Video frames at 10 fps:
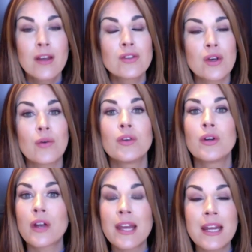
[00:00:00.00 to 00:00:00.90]
So
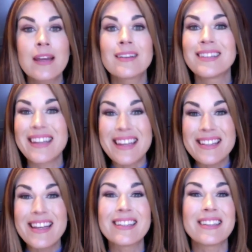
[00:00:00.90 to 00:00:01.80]
you're getting
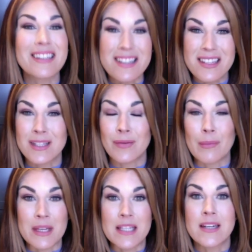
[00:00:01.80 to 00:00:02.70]
leads and leases
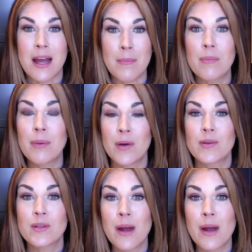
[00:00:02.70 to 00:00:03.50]
from these type of posts,